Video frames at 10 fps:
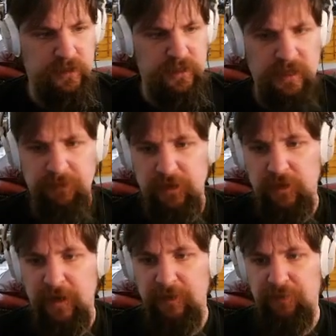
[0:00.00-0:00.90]
I'm going to
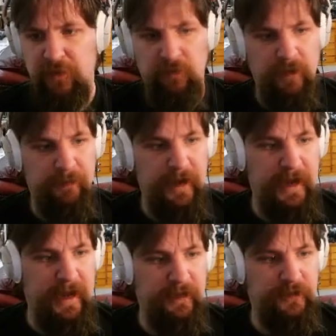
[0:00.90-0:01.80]
go ahead and put away my
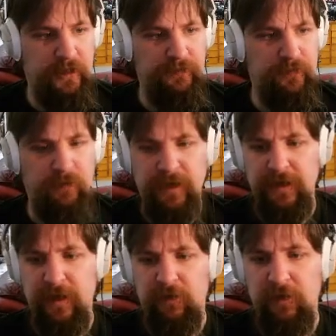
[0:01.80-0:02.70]
handgun for
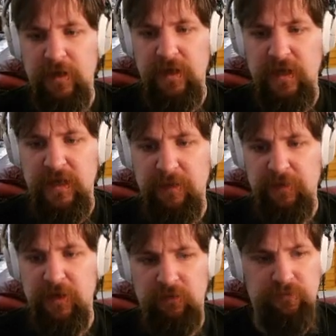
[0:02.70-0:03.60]
right now.
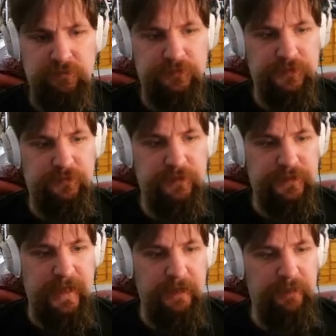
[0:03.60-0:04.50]
I'm going to, just for the
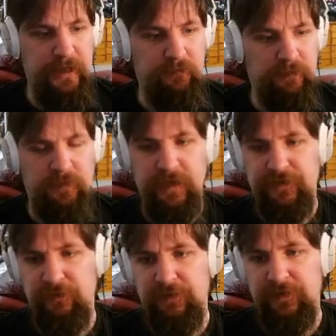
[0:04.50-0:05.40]
time being,
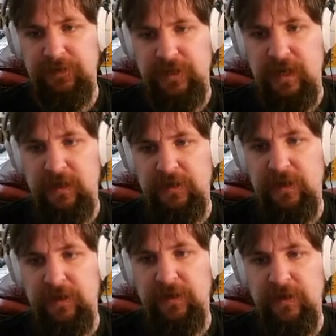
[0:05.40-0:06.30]
replace it with the
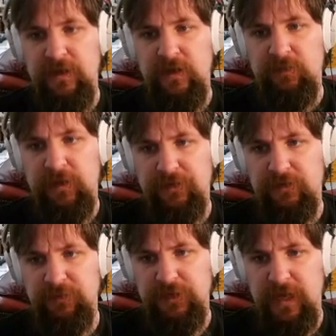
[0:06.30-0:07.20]
shotgun, plus
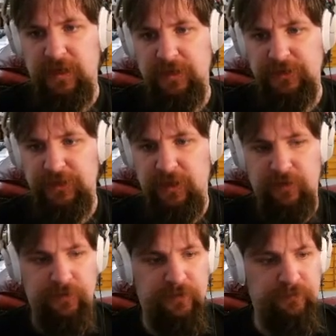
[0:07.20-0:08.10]
some shotgun
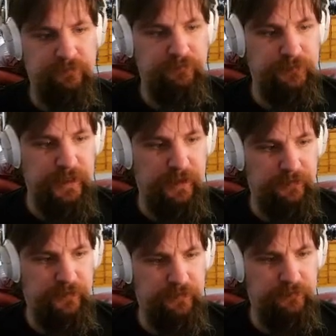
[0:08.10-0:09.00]
shells.
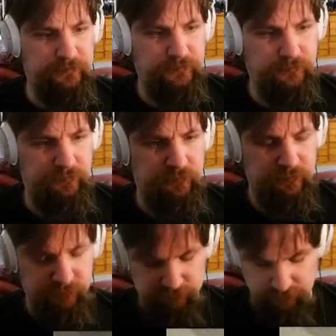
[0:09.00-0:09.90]
Yes.
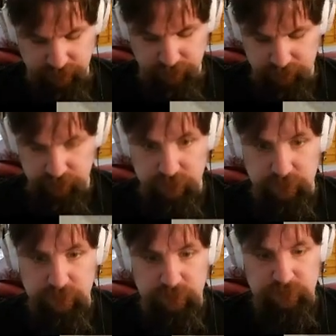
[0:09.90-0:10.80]

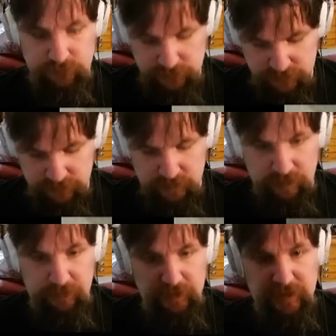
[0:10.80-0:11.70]

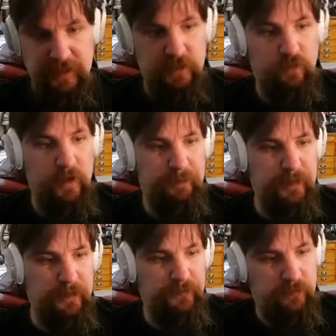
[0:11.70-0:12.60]
I'm going to
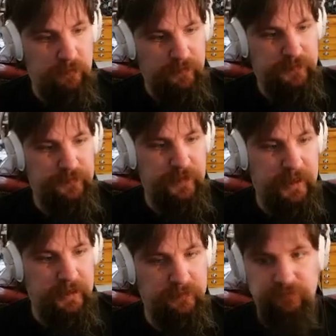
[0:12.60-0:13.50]
equip it, of course, as
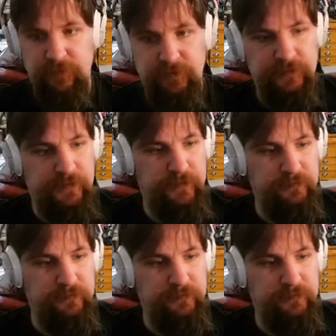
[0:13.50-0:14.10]
I always do.